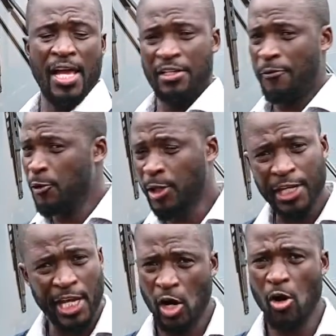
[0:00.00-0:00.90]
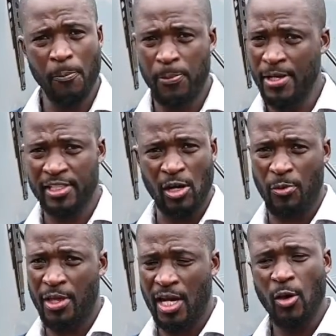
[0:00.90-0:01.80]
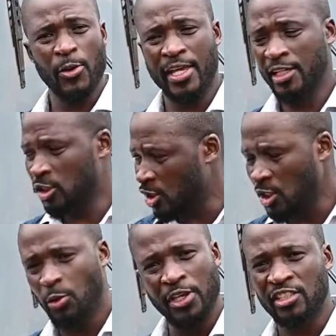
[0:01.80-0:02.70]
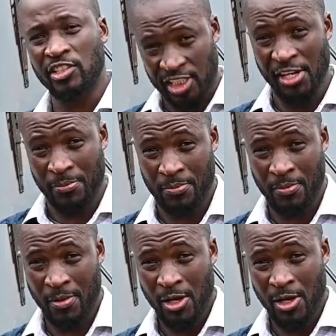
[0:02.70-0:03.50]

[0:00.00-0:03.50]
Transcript: And if you can help, please out there, we can feel this dream